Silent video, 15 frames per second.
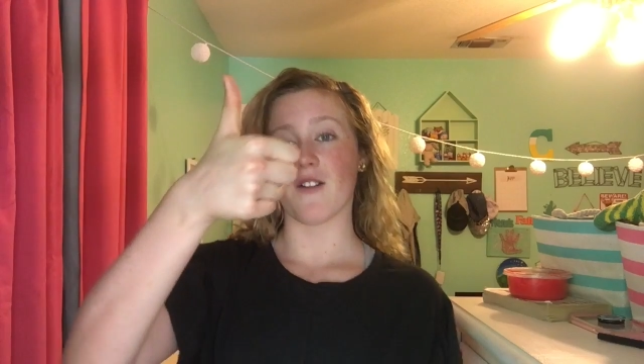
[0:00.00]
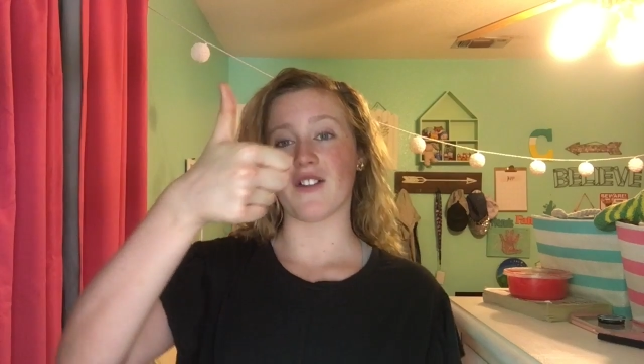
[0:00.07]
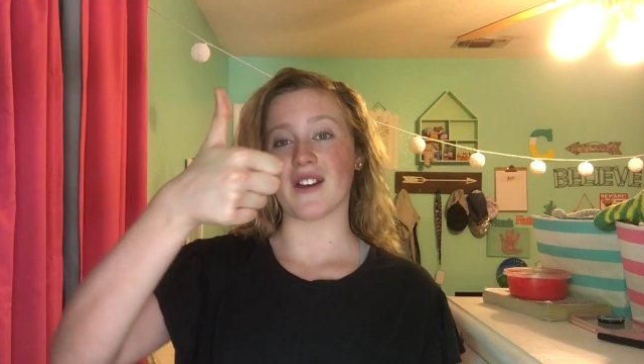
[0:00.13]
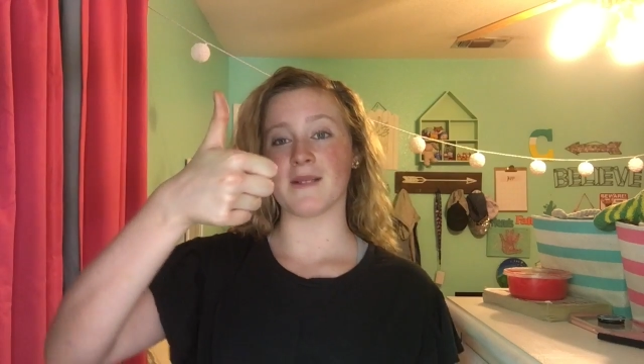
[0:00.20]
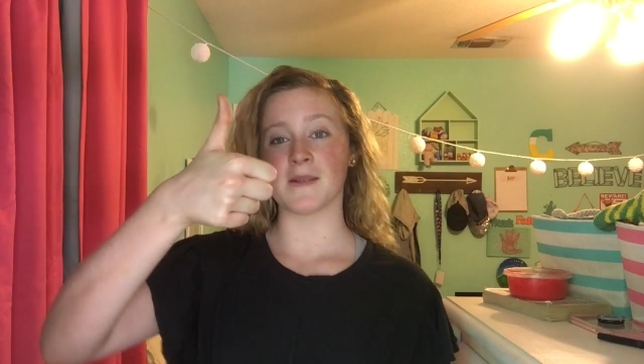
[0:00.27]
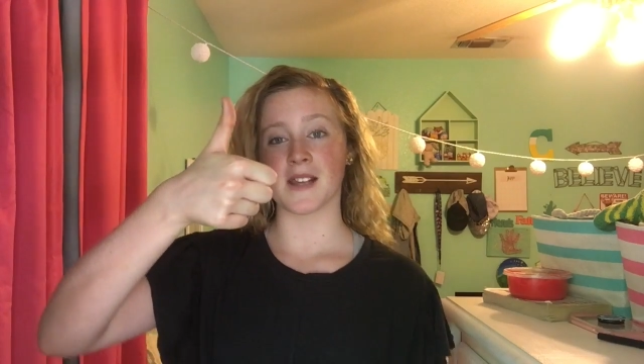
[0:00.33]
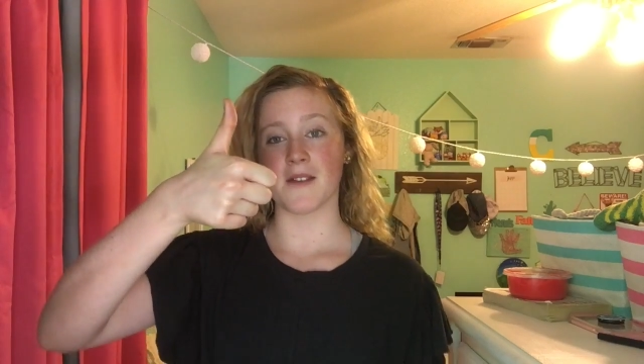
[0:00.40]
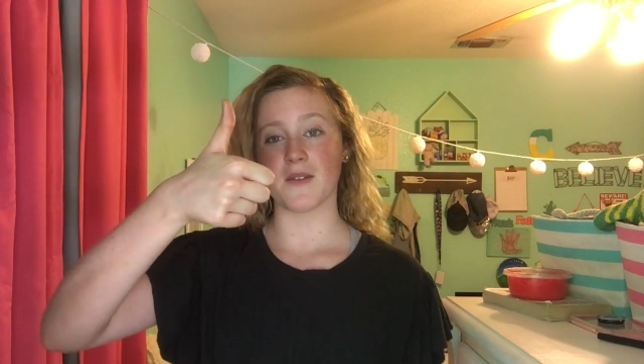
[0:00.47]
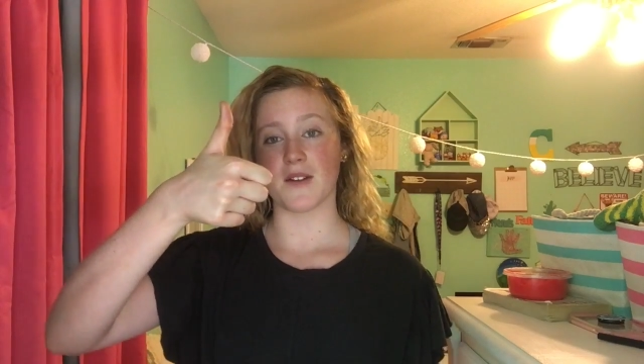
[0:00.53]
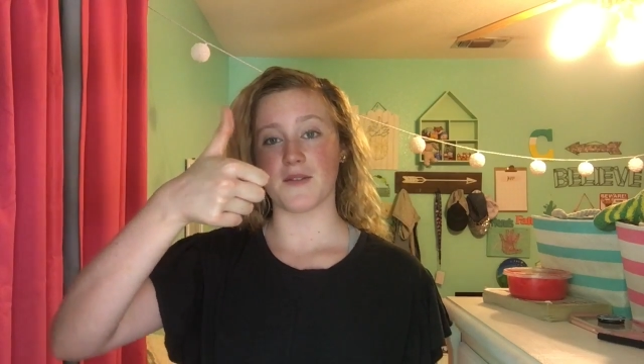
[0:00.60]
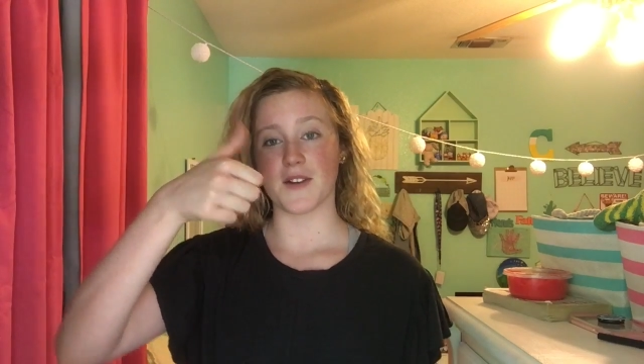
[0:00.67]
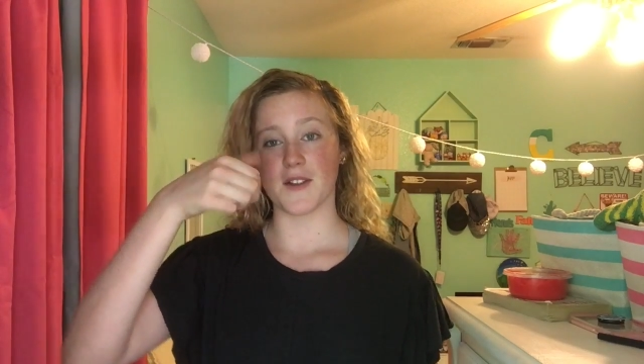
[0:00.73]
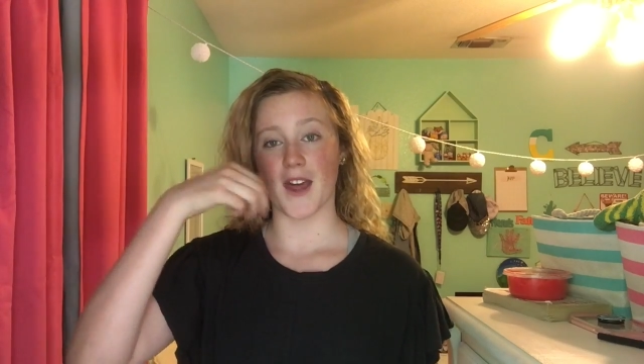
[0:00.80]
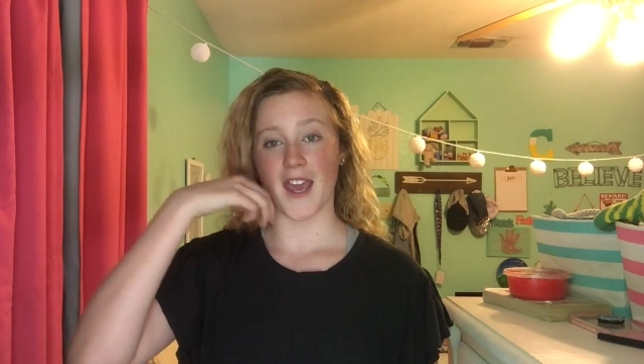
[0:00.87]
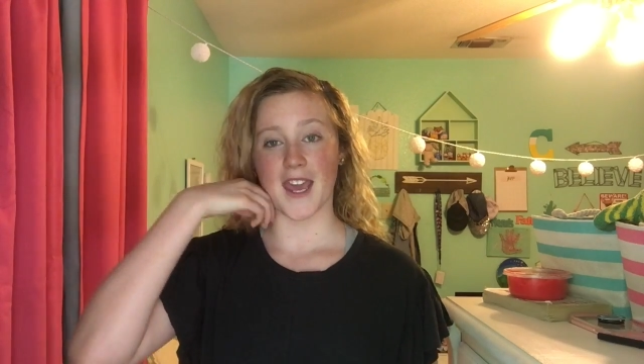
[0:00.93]
a thumbs up if
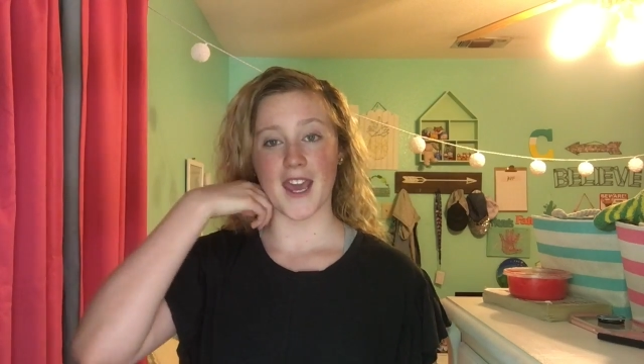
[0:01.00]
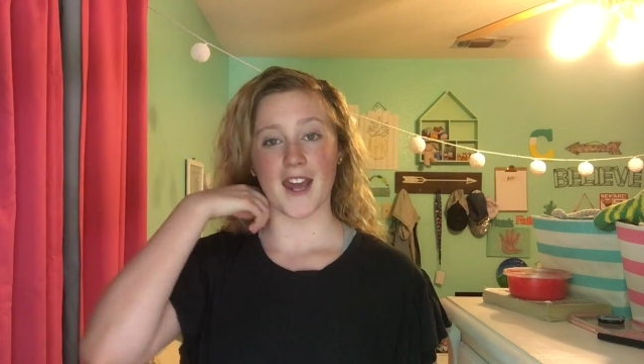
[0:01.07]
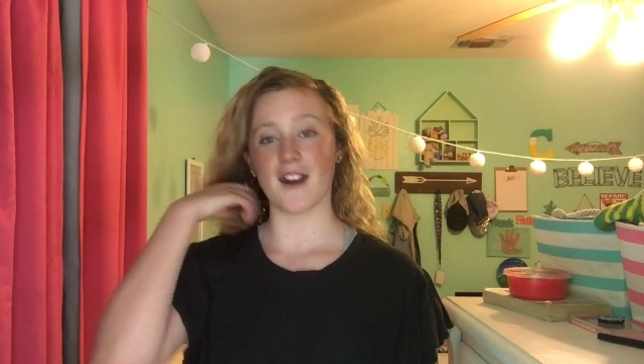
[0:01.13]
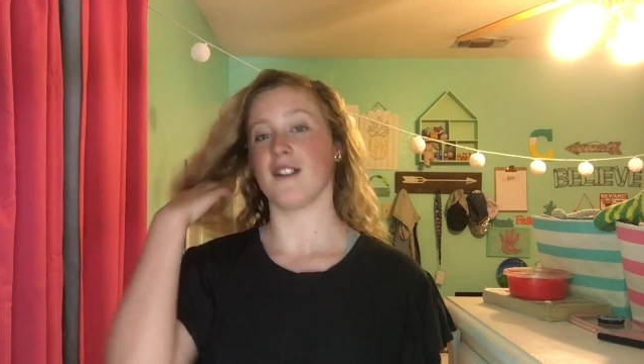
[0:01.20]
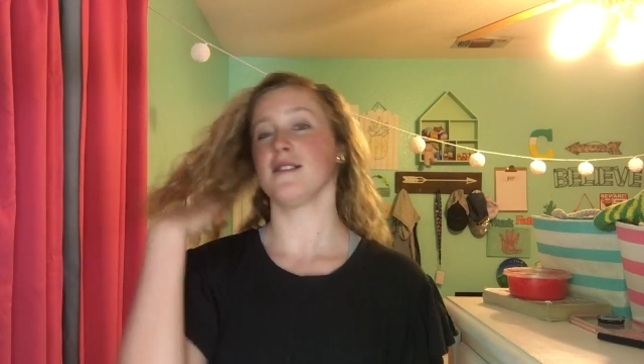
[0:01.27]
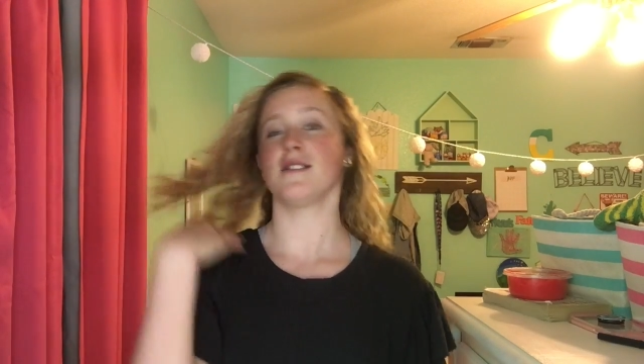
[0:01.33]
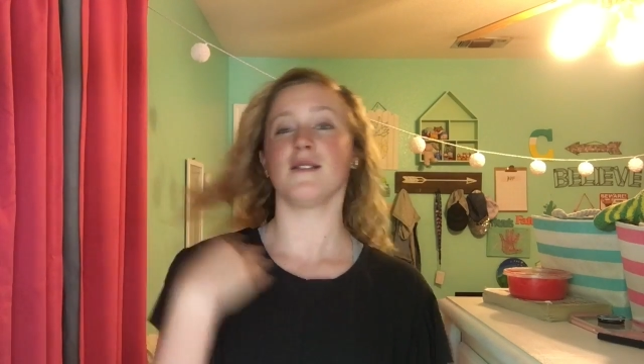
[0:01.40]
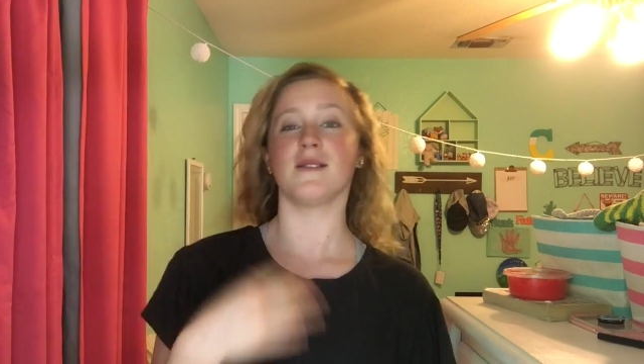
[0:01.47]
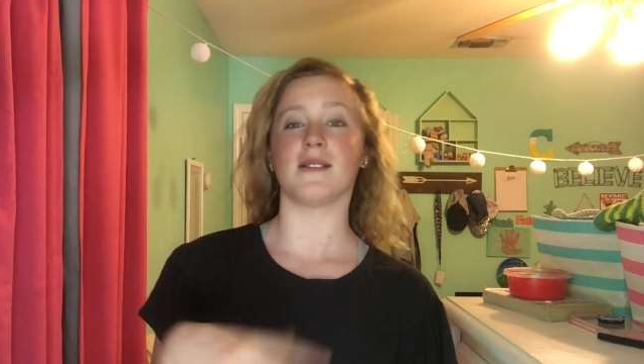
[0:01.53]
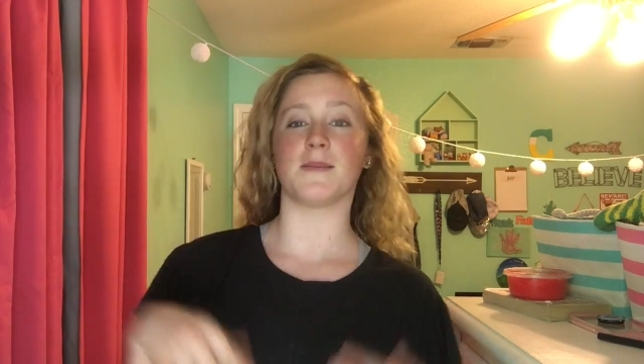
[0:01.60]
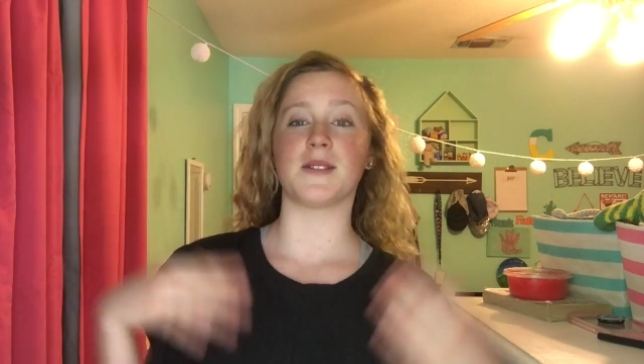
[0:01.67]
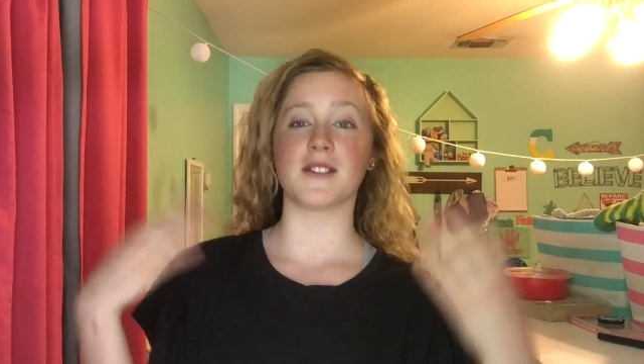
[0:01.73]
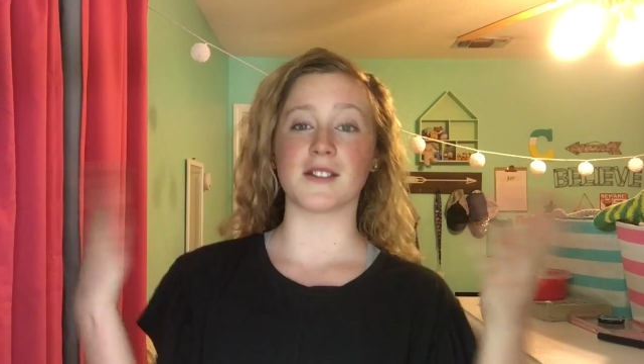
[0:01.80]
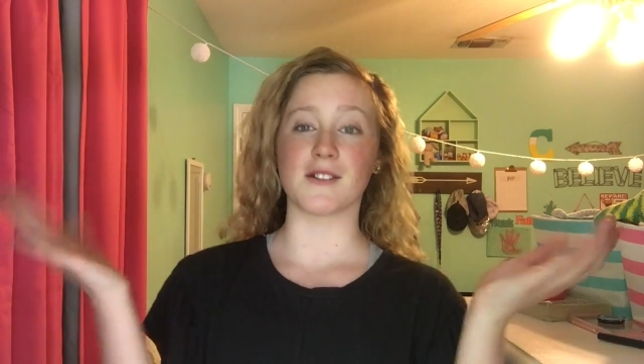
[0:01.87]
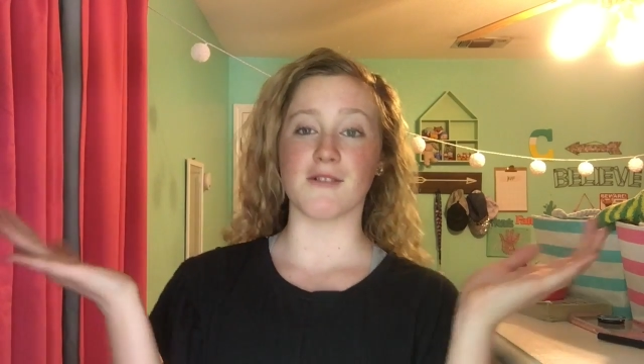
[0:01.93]
you like it, and also
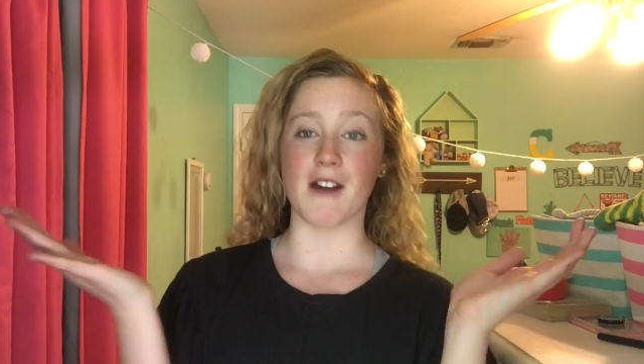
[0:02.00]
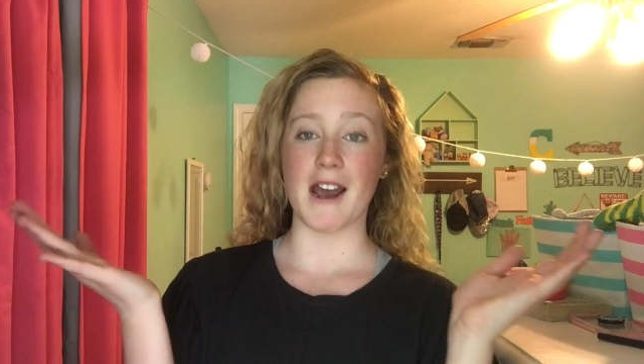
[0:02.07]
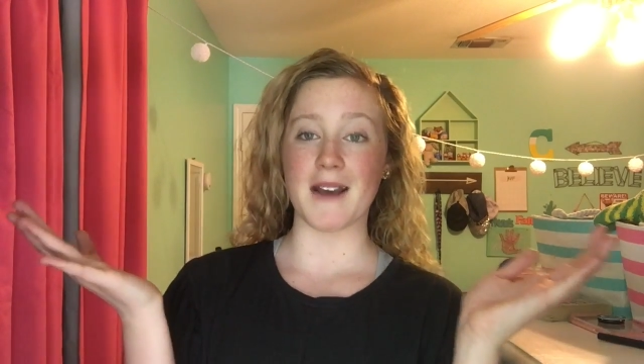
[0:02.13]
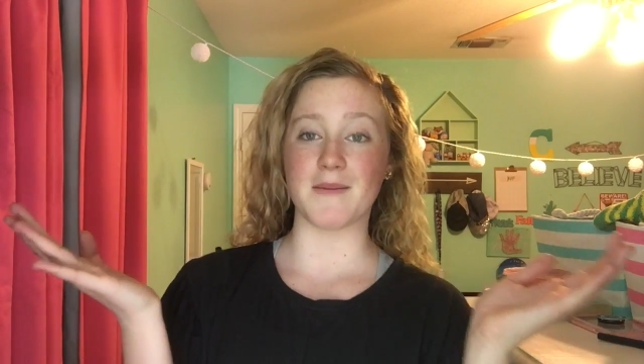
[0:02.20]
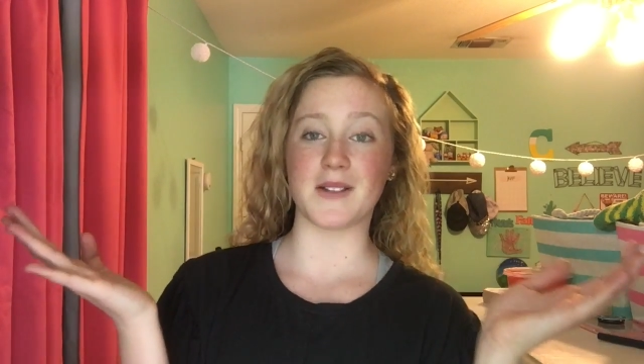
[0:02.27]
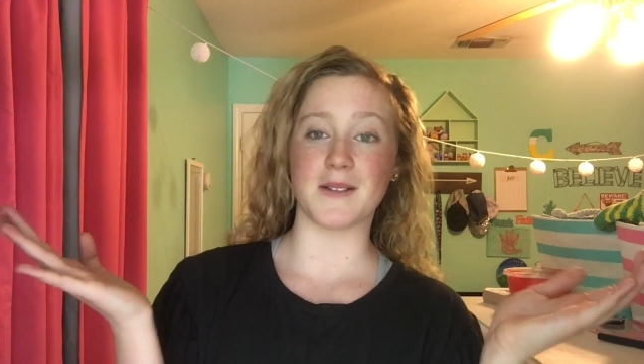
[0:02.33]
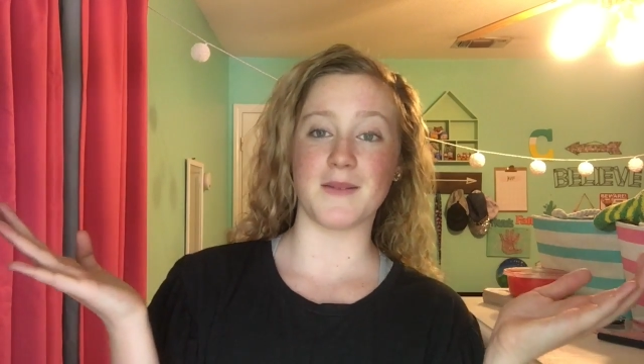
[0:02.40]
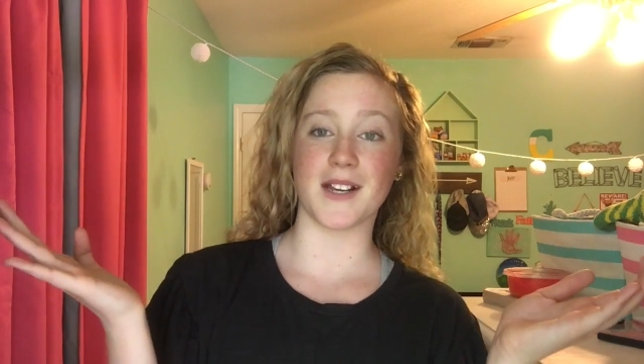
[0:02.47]
subscribe to